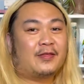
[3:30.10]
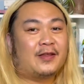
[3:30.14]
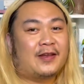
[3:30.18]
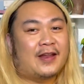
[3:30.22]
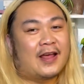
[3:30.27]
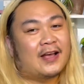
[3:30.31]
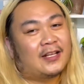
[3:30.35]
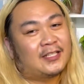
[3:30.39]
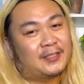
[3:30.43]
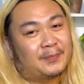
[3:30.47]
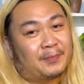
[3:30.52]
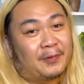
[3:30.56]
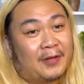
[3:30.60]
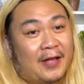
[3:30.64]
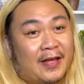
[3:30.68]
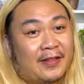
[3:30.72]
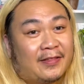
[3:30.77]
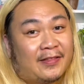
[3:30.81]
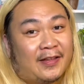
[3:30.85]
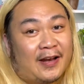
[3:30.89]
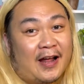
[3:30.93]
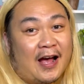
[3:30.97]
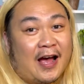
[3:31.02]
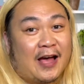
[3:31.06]
next
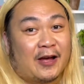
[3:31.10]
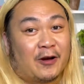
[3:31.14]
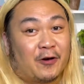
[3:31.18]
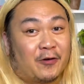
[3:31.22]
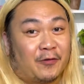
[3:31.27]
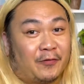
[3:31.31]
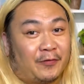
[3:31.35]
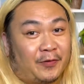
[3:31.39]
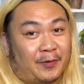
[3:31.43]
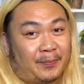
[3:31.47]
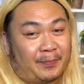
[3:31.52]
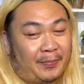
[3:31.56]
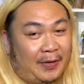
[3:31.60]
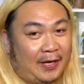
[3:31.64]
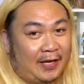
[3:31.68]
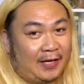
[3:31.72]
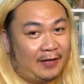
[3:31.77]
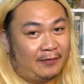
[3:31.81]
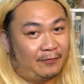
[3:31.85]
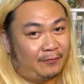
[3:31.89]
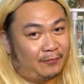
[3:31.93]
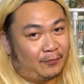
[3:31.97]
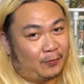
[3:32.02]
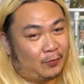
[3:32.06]
plant that I
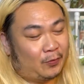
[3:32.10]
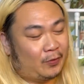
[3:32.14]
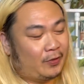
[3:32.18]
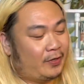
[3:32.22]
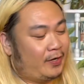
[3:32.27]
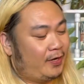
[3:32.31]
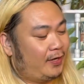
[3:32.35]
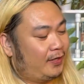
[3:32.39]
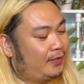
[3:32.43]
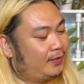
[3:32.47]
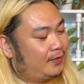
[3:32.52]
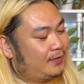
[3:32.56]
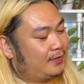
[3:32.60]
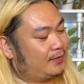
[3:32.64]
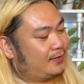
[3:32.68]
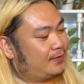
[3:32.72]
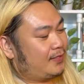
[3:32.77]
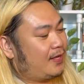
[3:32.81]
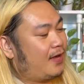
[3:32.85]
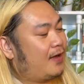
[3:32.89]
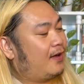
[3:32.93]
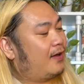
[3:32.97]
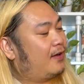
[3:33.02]
overpaid for is